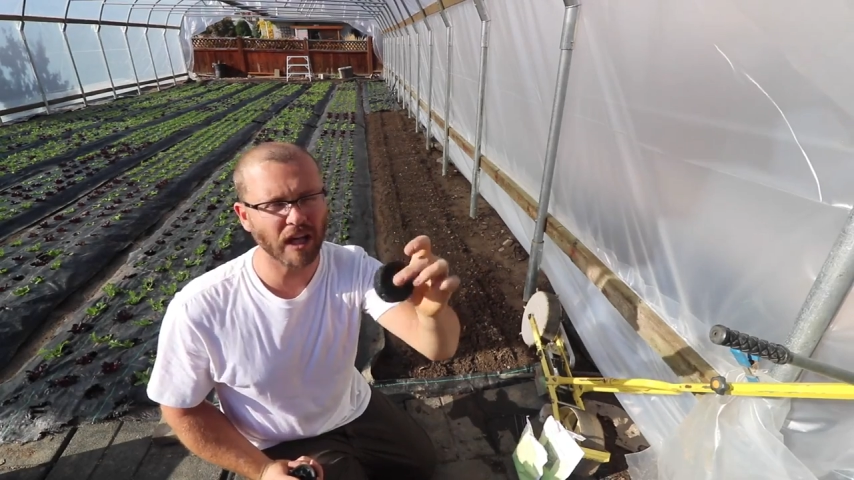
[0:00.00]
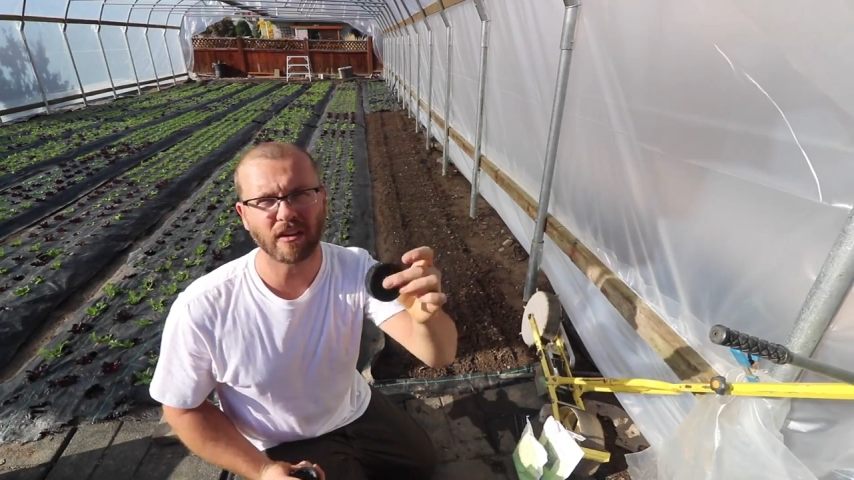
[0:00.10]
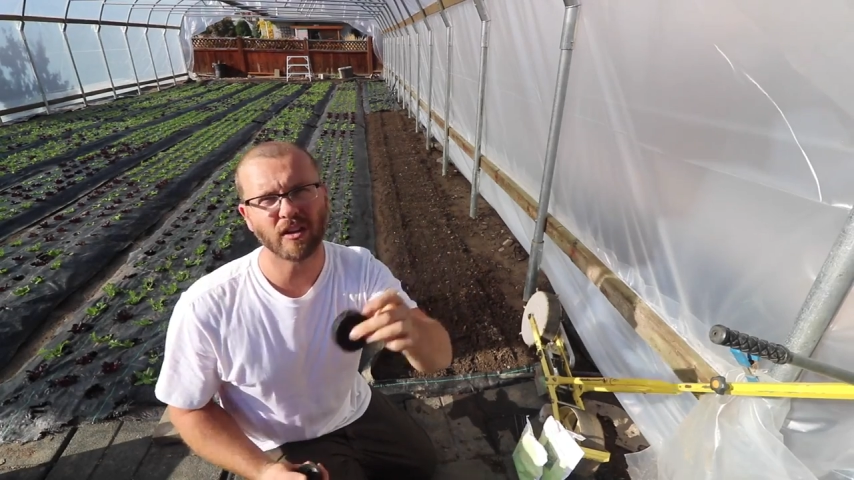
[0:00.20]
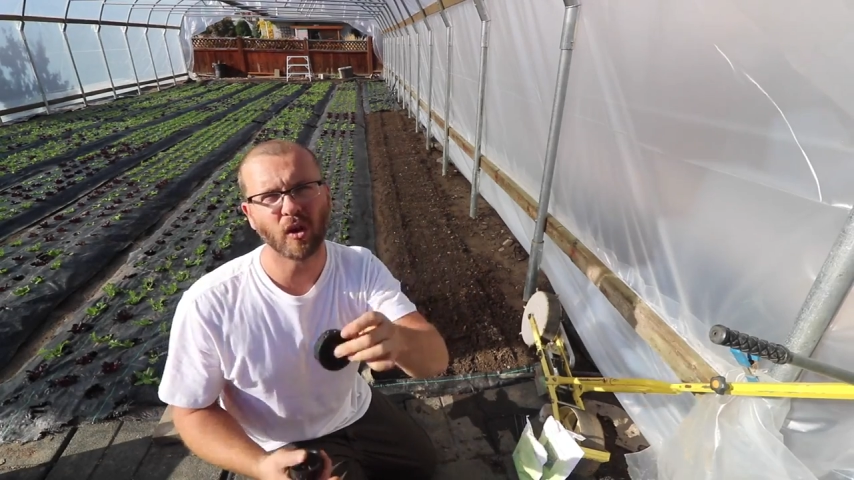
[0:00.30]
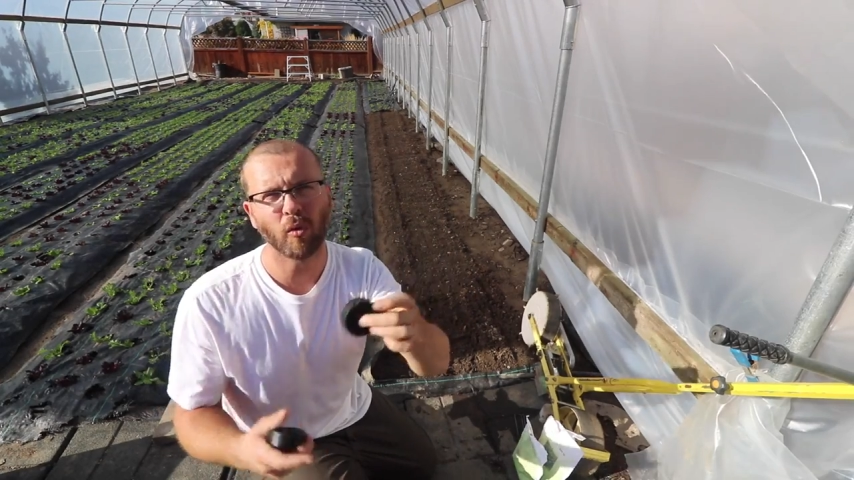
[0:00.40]
I
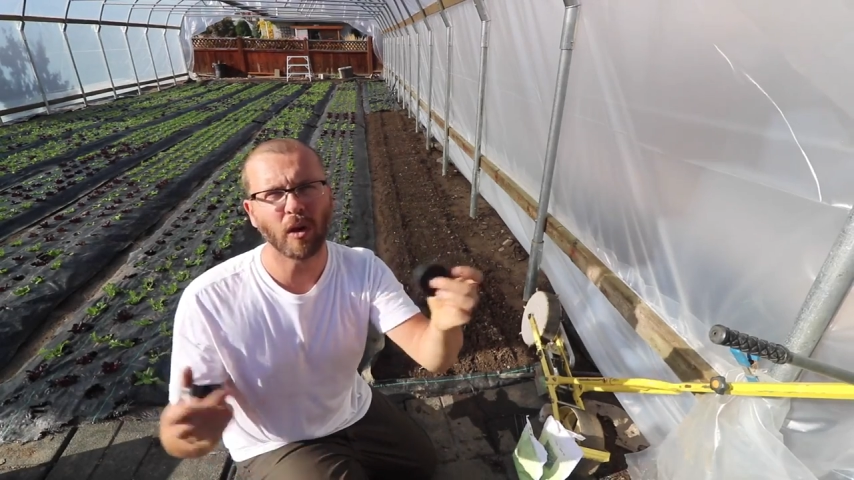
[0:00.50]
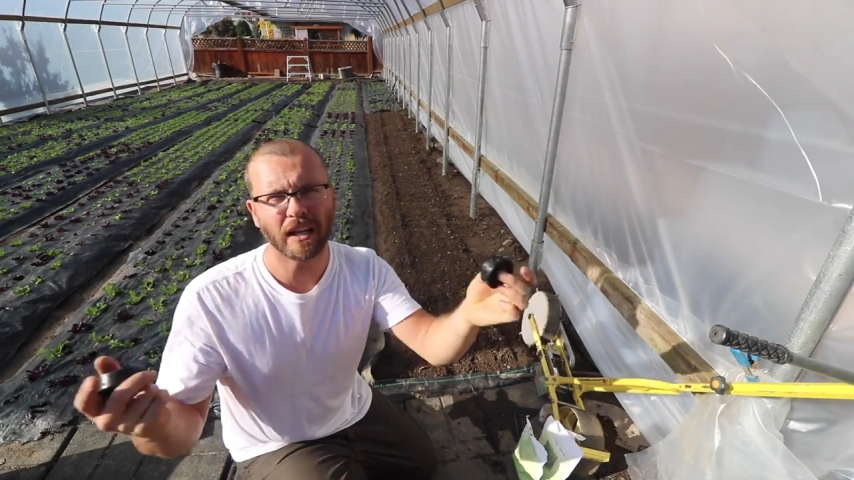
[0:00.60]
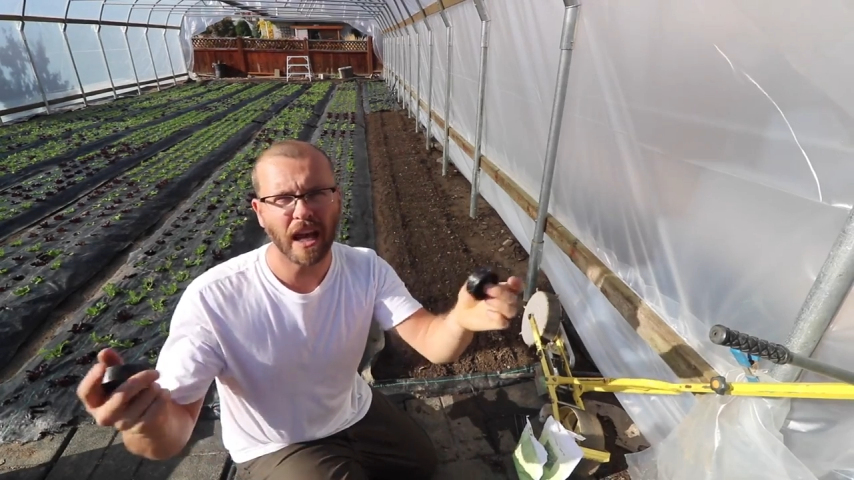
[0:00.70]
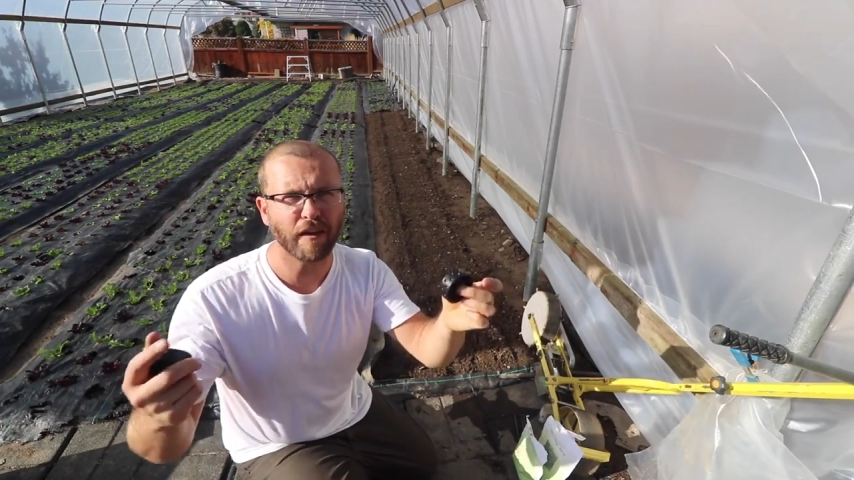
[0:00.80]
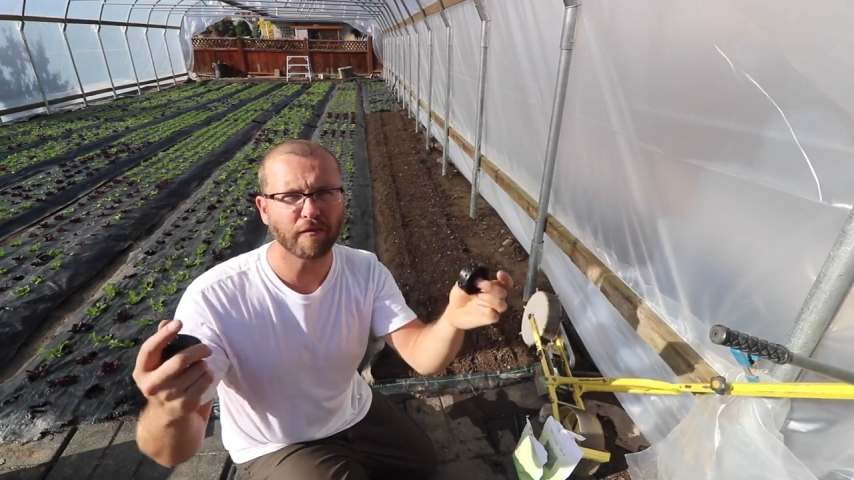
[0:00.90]
don't know what
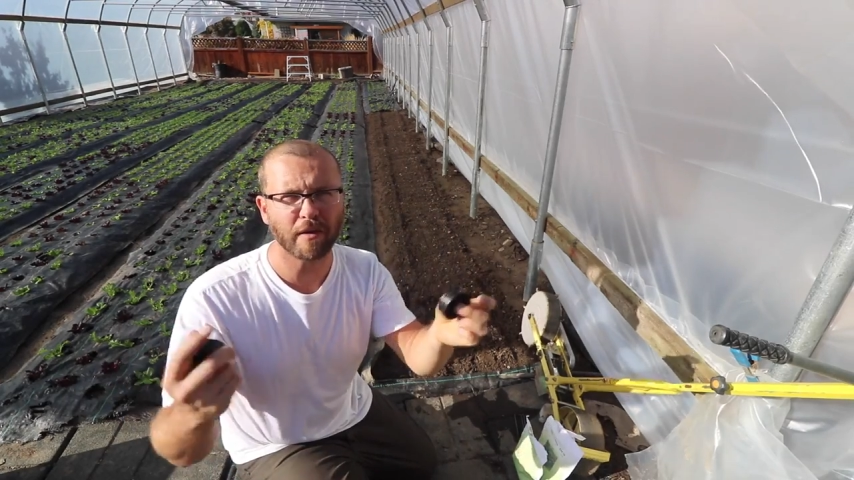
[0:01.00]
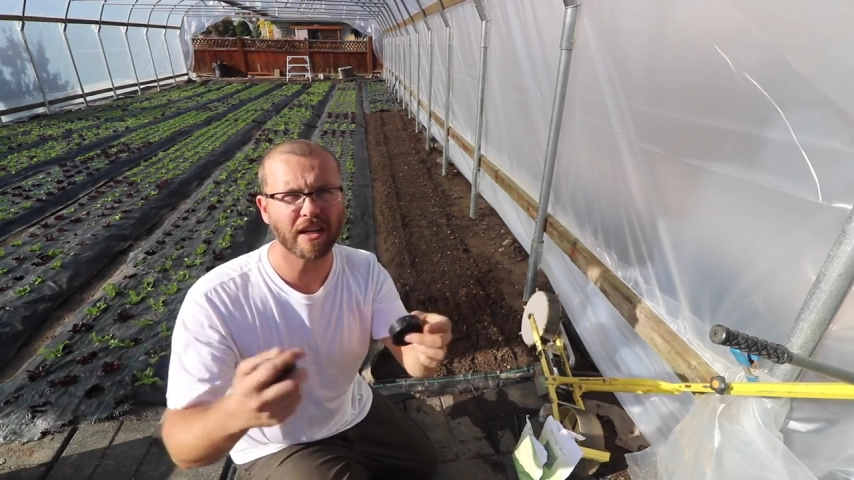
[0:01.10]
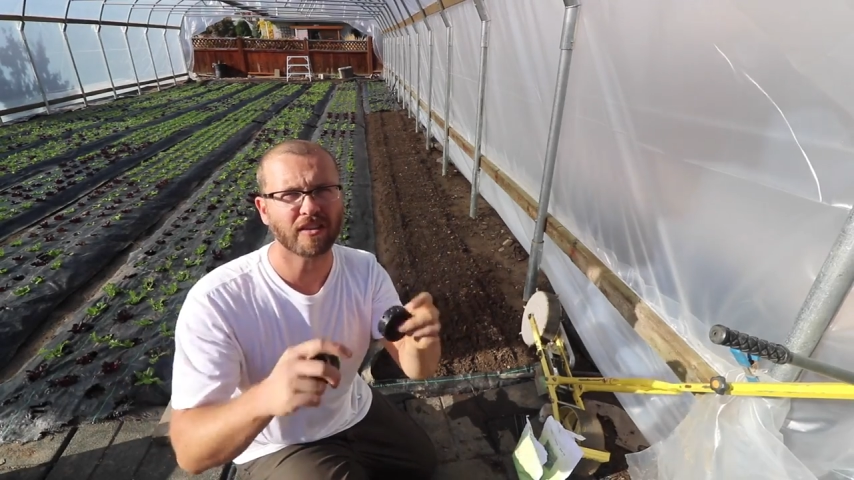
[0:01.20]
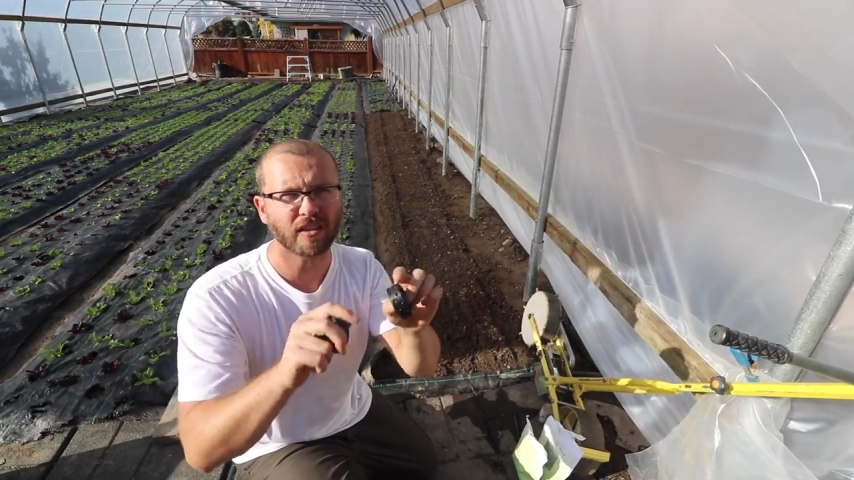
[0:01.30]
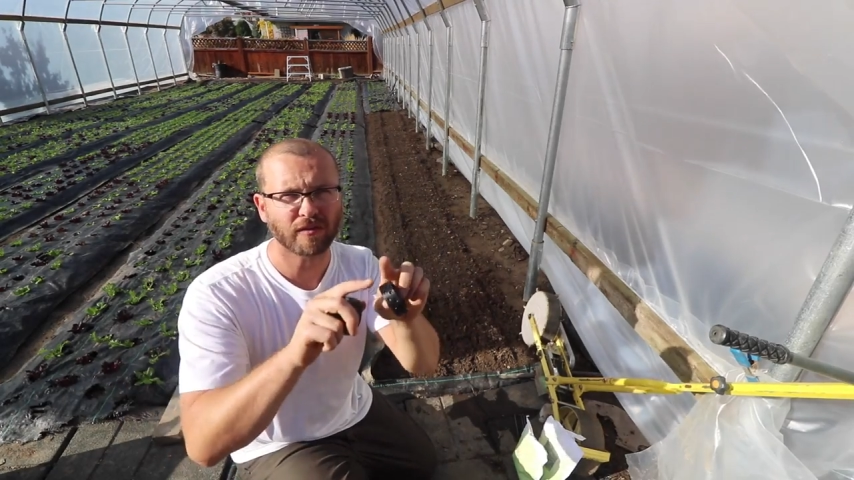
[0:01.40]
F
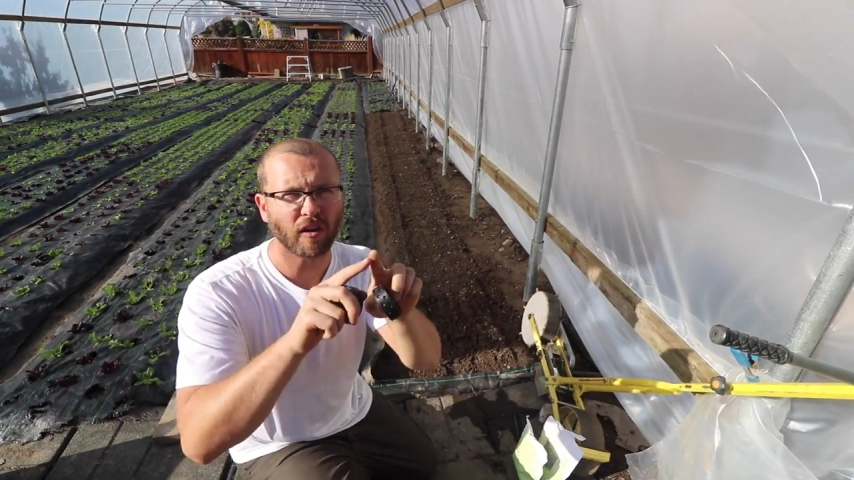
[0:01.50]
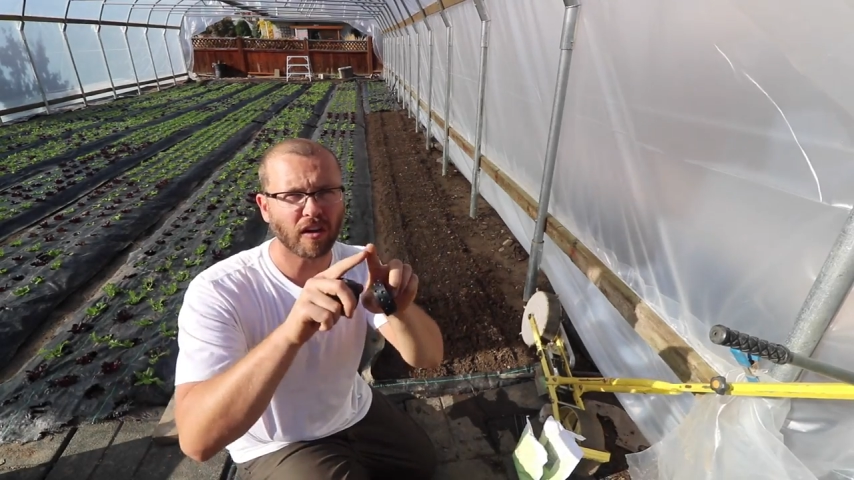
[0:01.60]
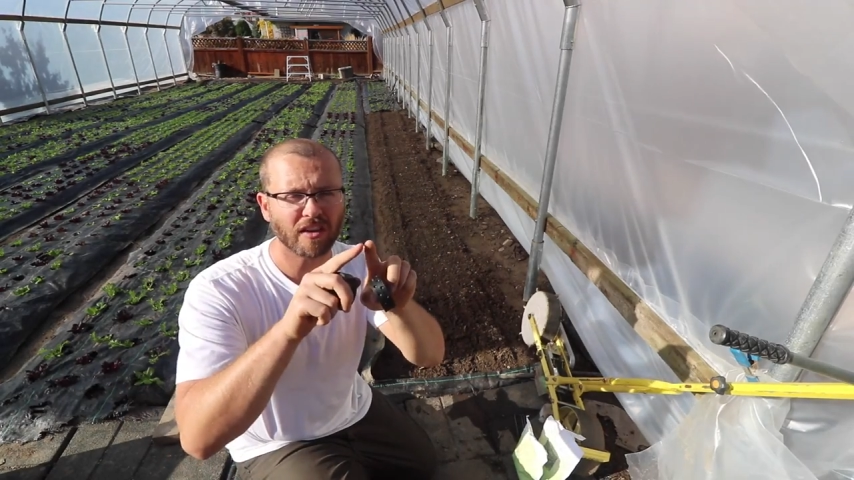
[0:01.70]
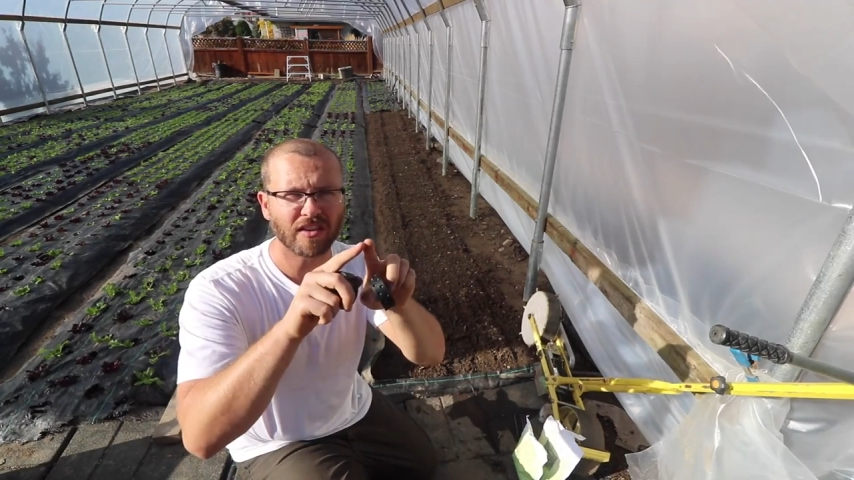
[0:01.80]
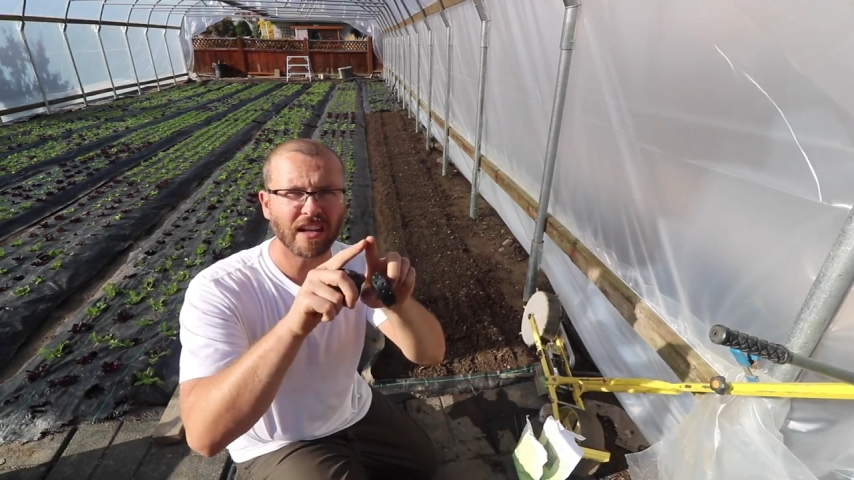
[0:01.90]
means as
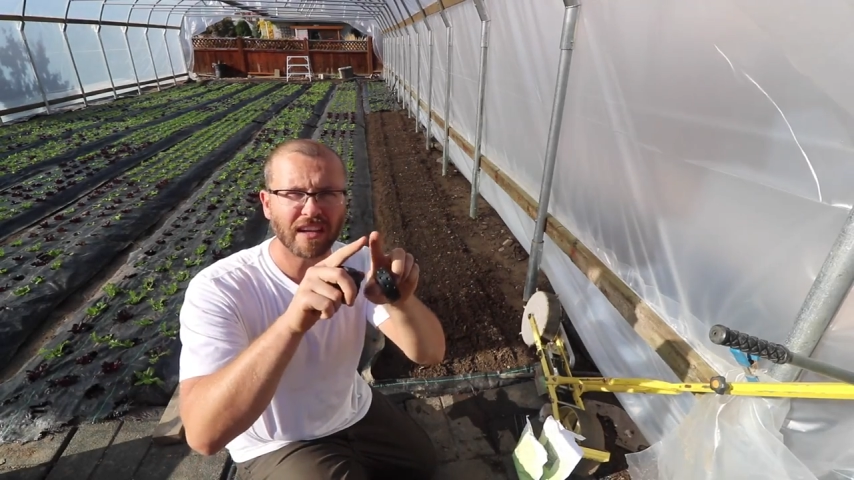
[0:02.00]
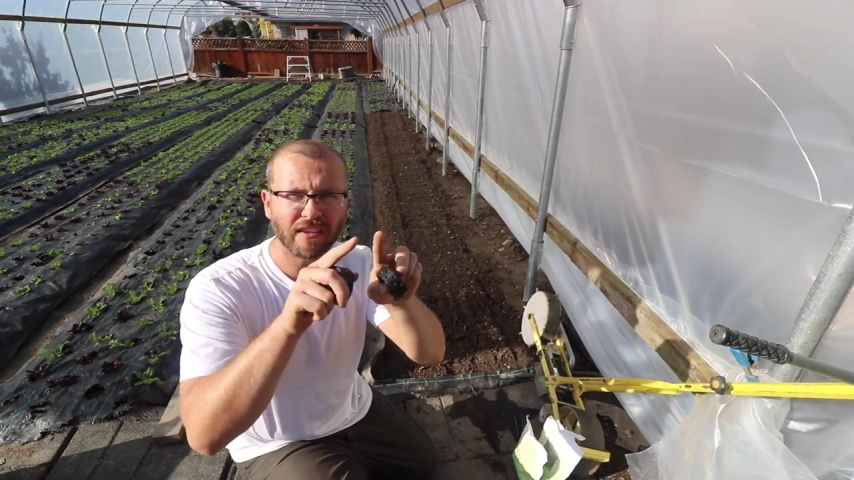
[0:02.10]
far as the,